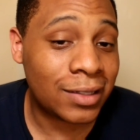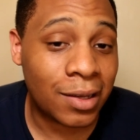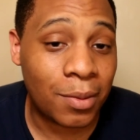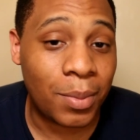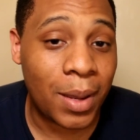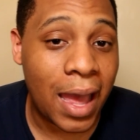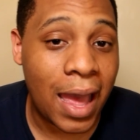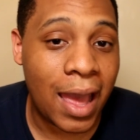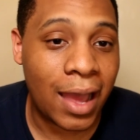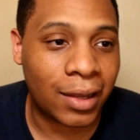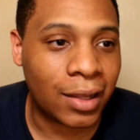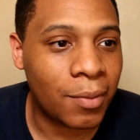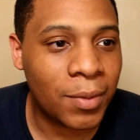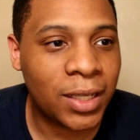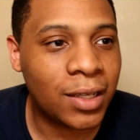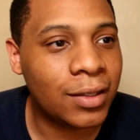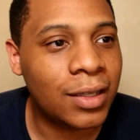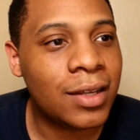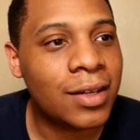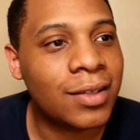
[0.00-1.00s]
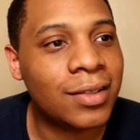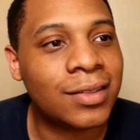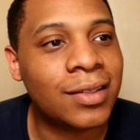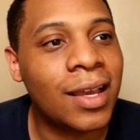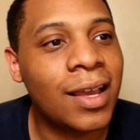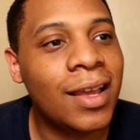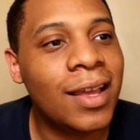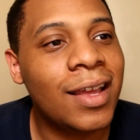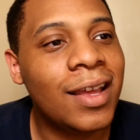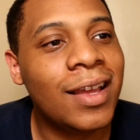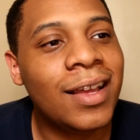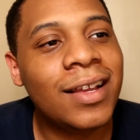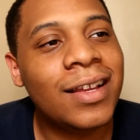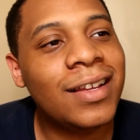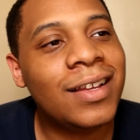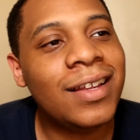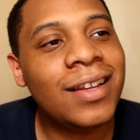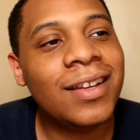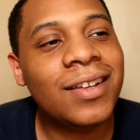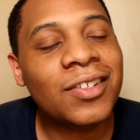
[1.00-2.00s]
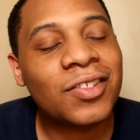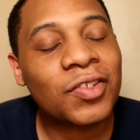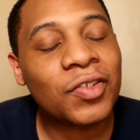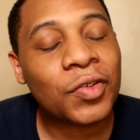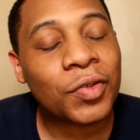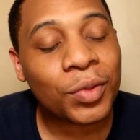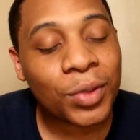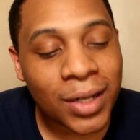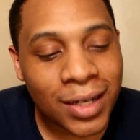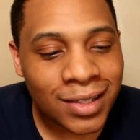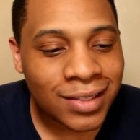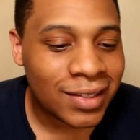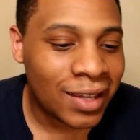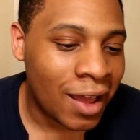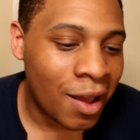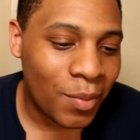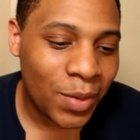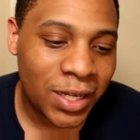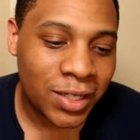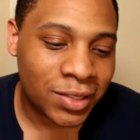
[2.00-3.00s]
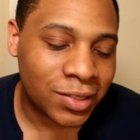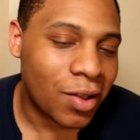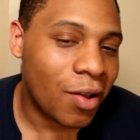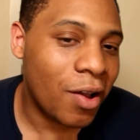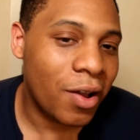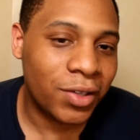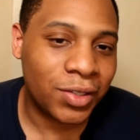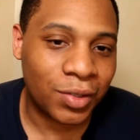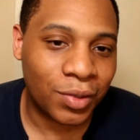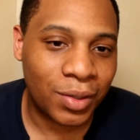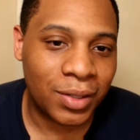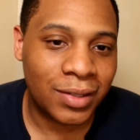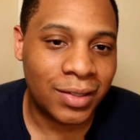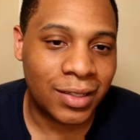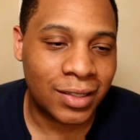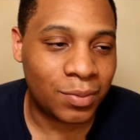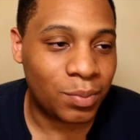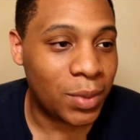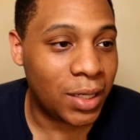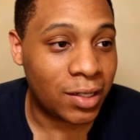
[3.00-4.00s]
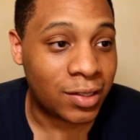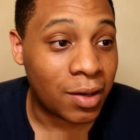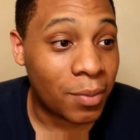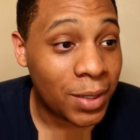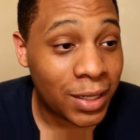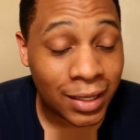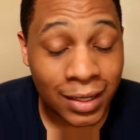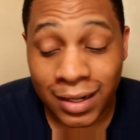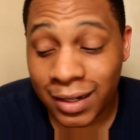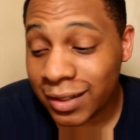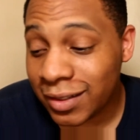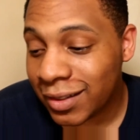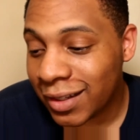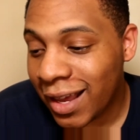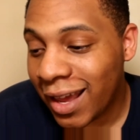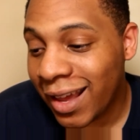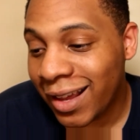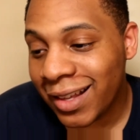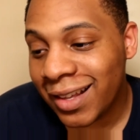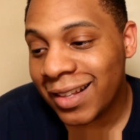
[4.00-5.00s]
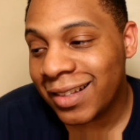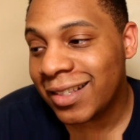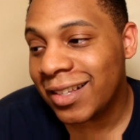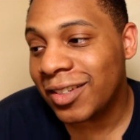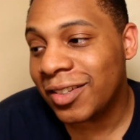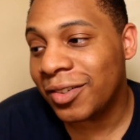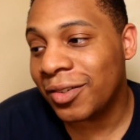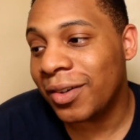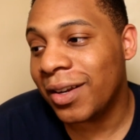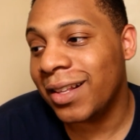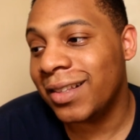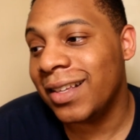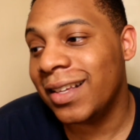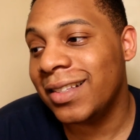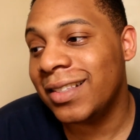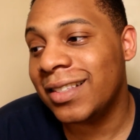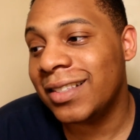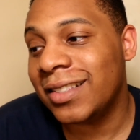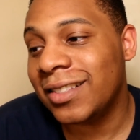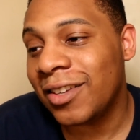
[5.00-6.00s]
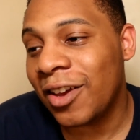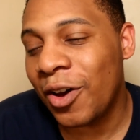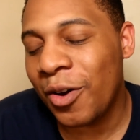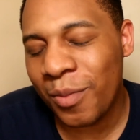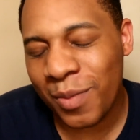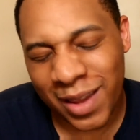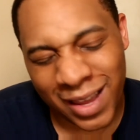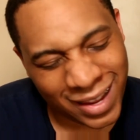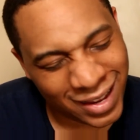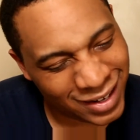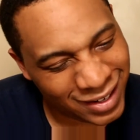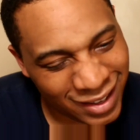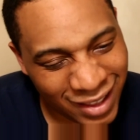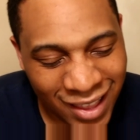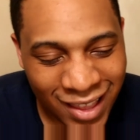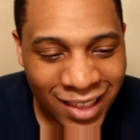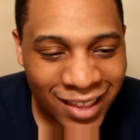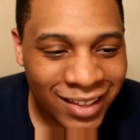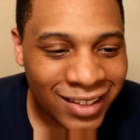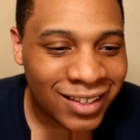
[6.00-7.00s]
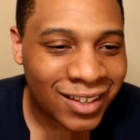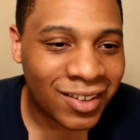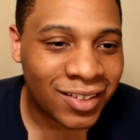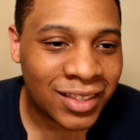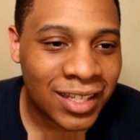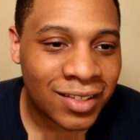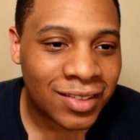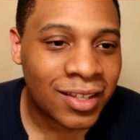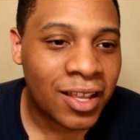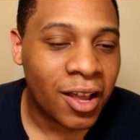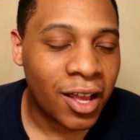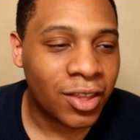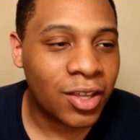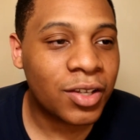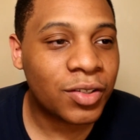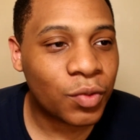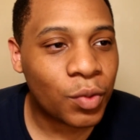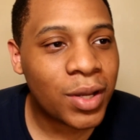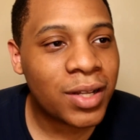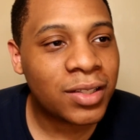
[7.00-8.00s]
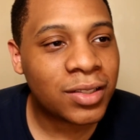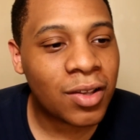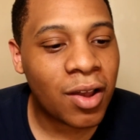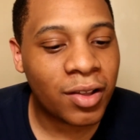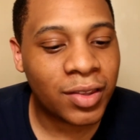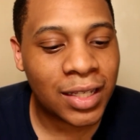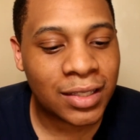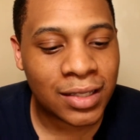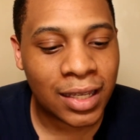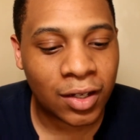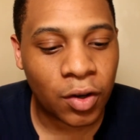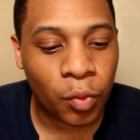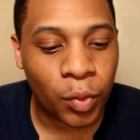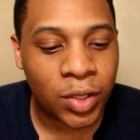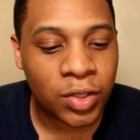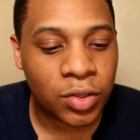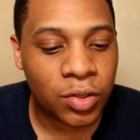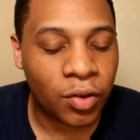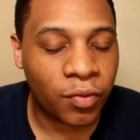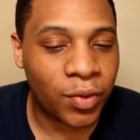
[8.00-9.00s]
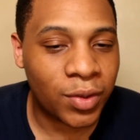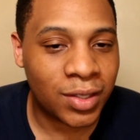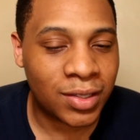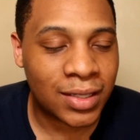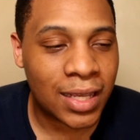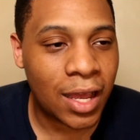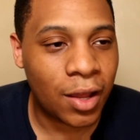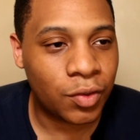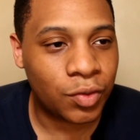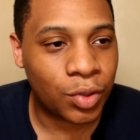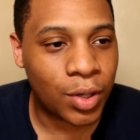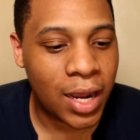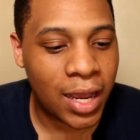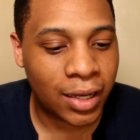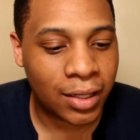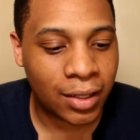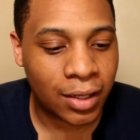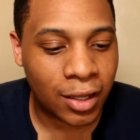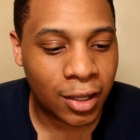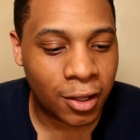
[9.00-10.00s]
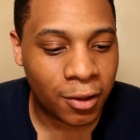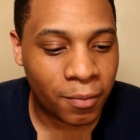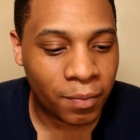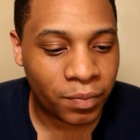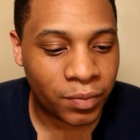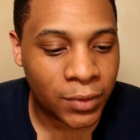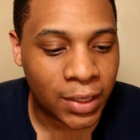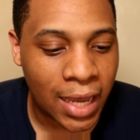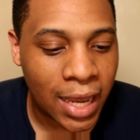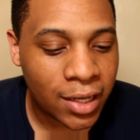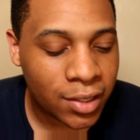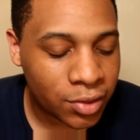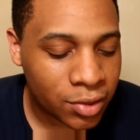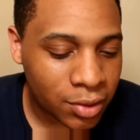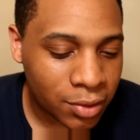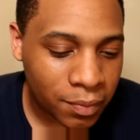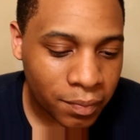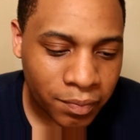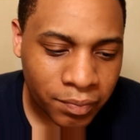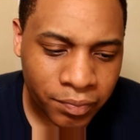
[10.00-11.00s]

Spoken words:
to back. I mean, it is crazy how many songs are in this bitch. I mean, it's so bad. You know, there's one song that's like original for the soundtrack, Gangster,